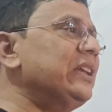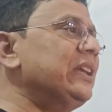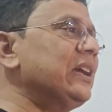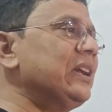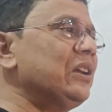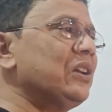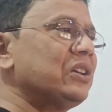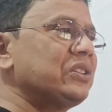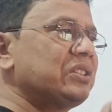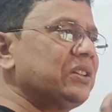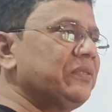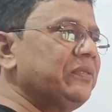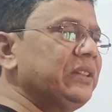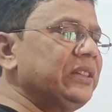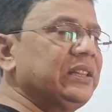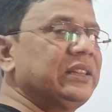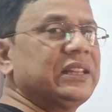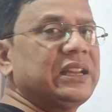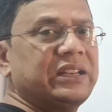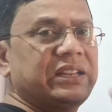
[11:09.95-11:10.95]
He had lost
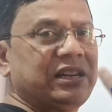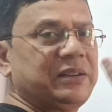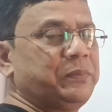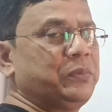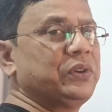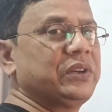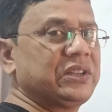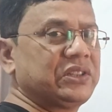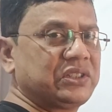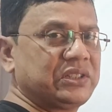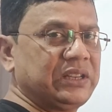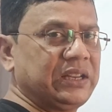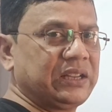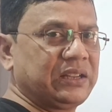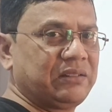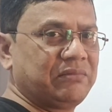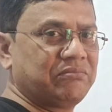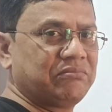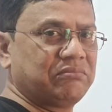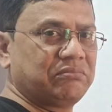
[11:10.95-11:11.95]
everything that he had put at
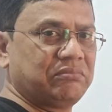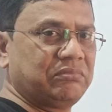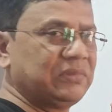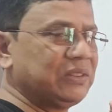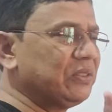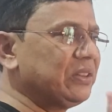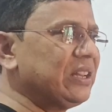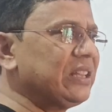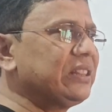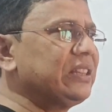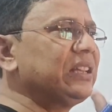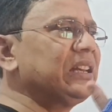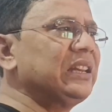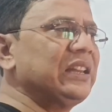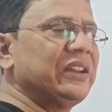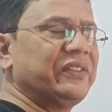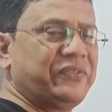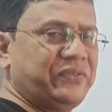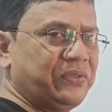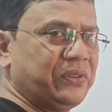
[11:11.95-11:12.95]
stake. There was
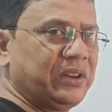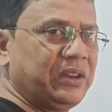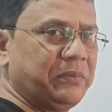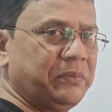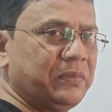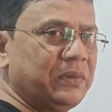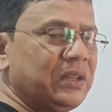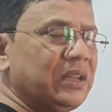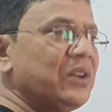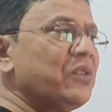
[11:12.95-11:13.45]
nothing left for him.